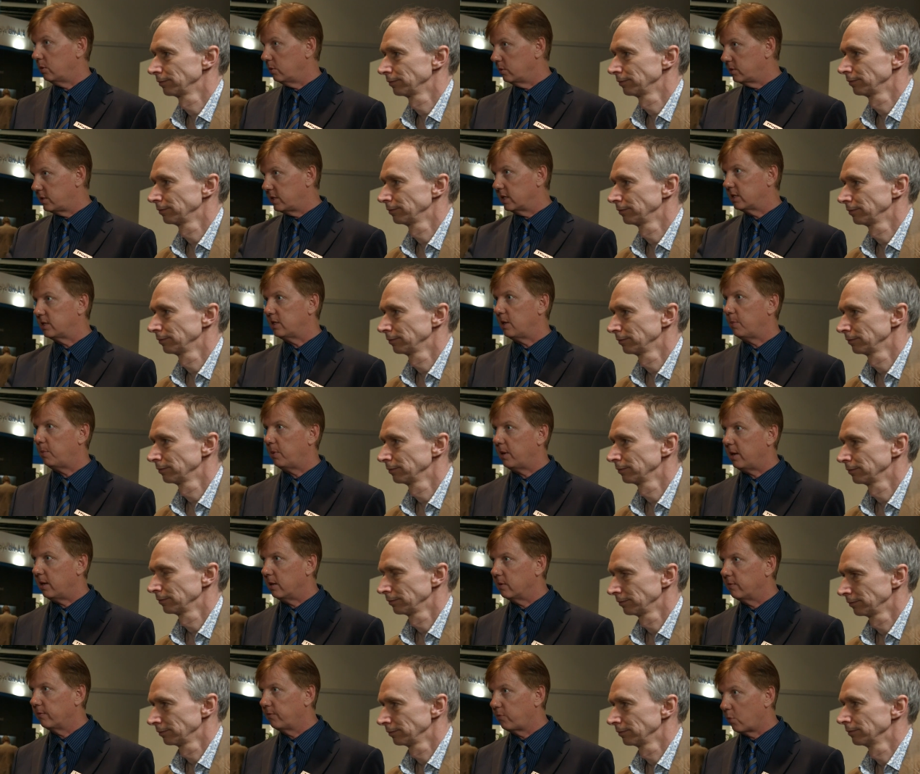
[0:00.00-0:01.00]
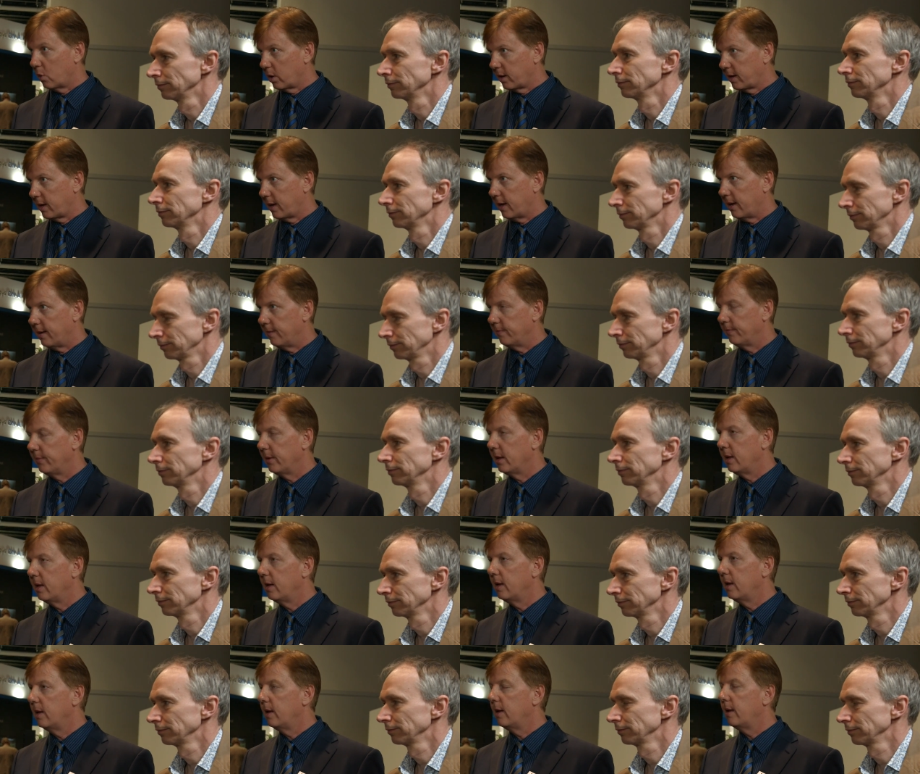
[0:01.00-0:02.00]
Speaker 1: to 60p 4K.
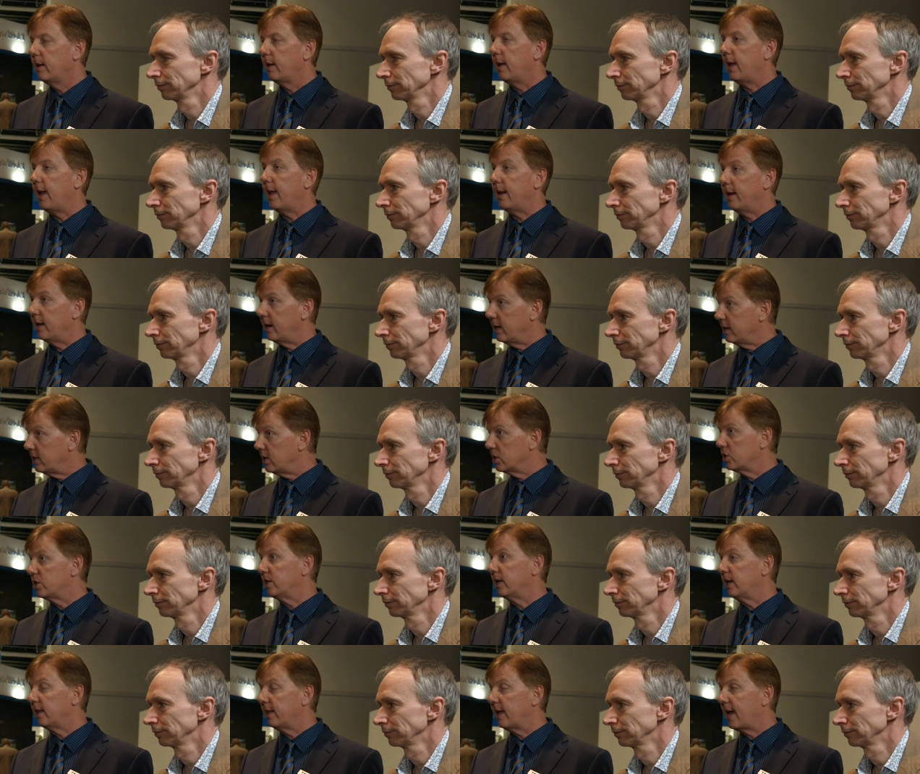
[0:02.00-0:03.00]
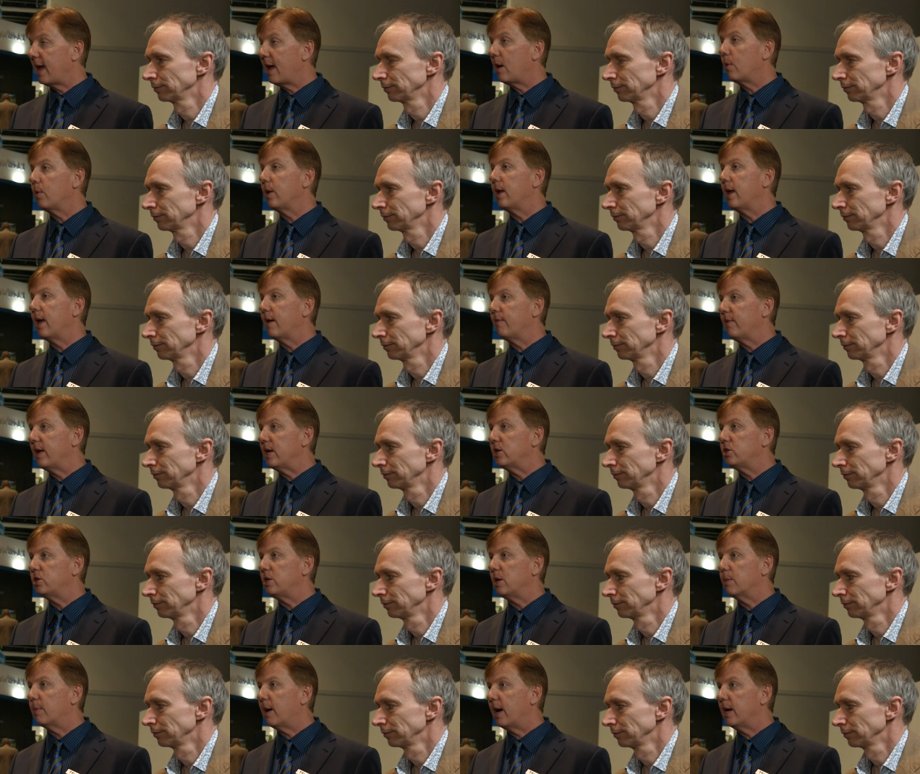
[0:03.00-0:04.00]
And in addition to that, we have
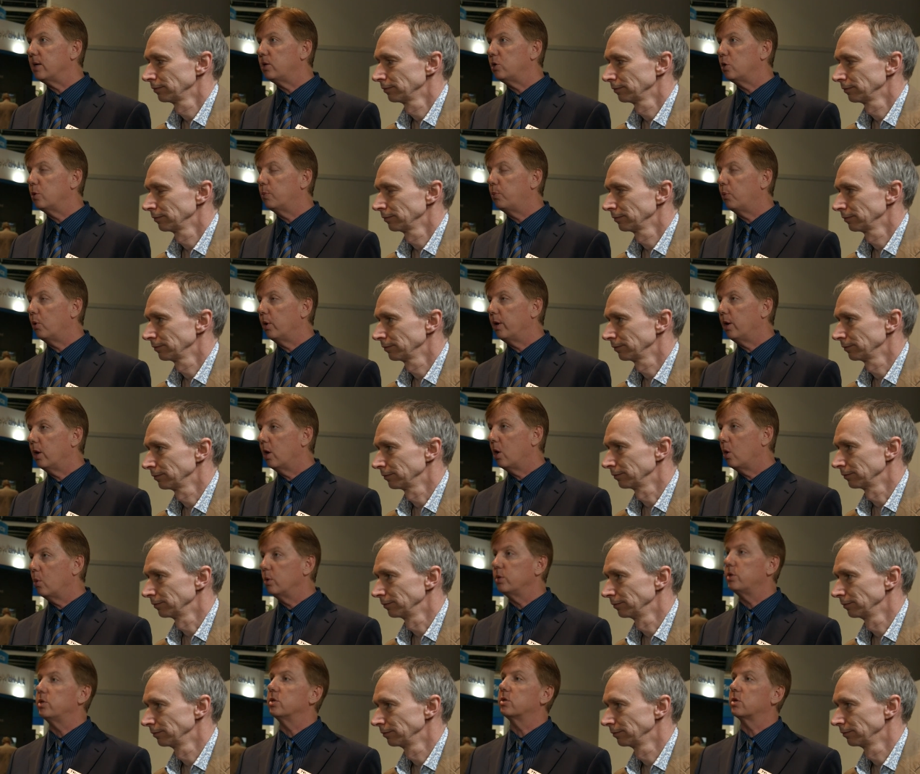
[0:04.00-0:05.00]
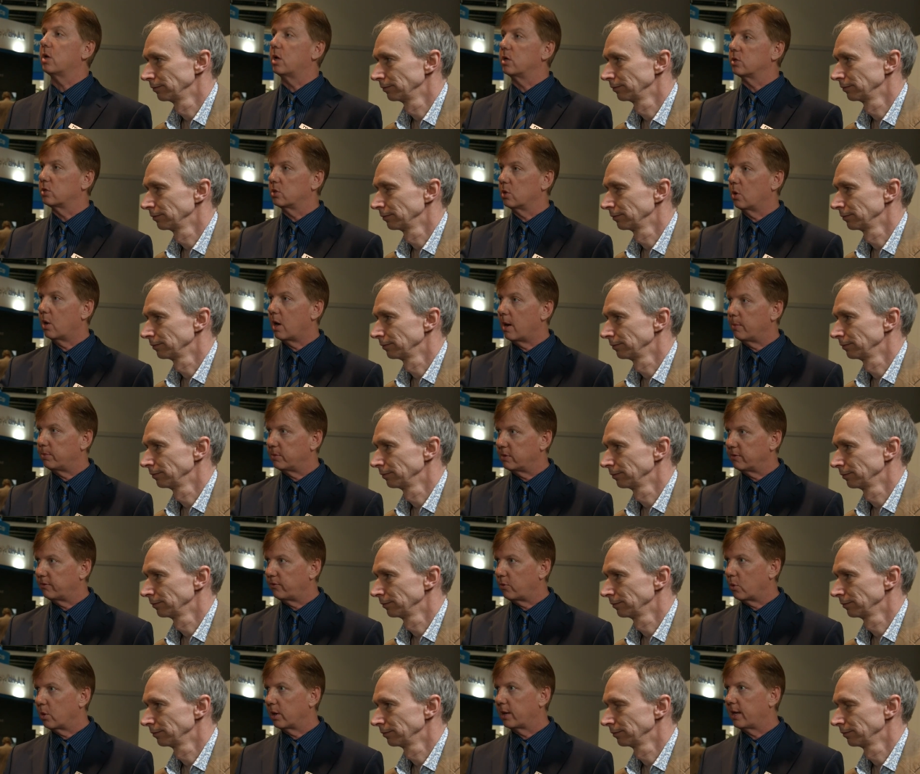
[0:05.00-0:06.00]
HDMI 2.0, which is also up to
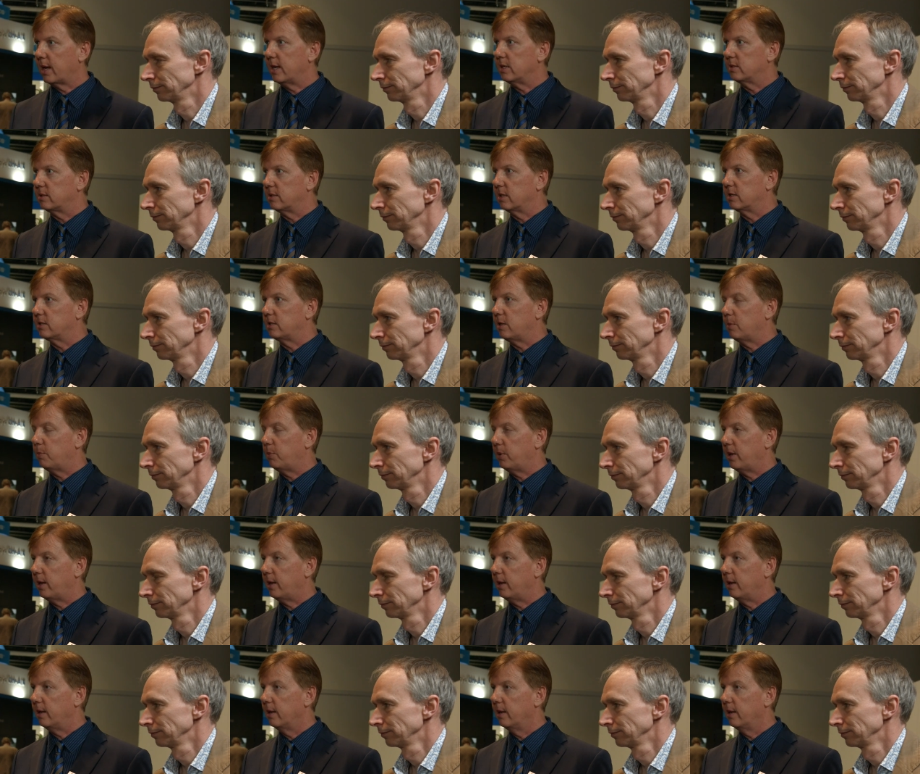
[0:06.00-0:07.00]
4K 60p.